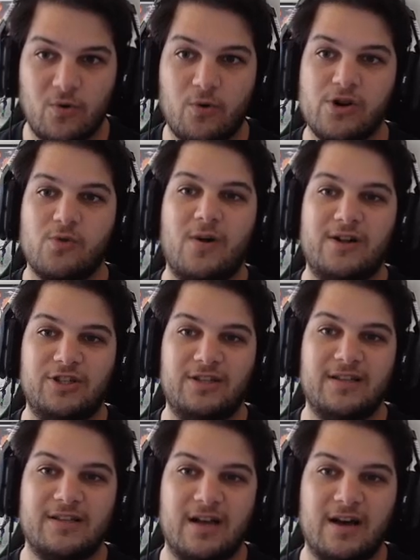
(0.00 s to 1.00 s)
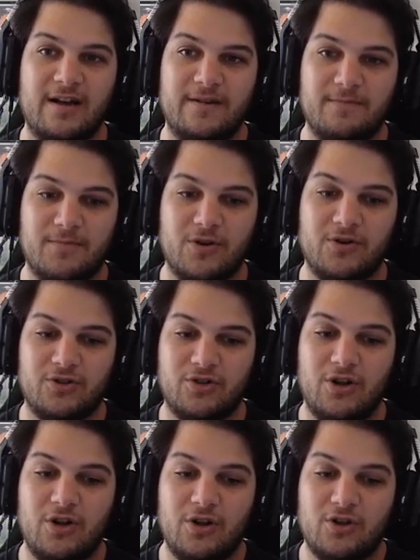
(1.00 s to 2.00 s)
or you're watching this on
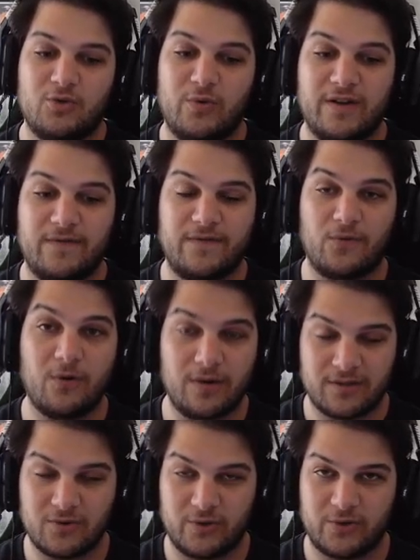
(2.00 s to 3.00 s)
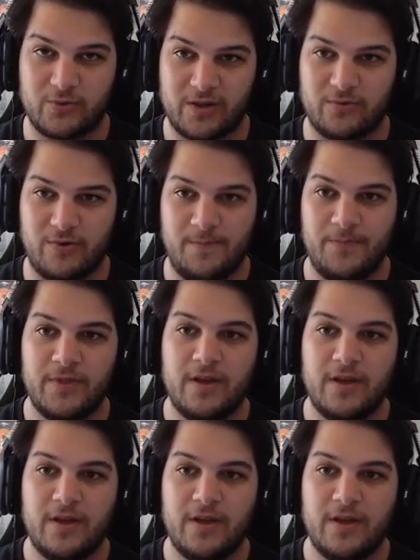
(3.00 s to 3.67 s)
March 24th, 2023,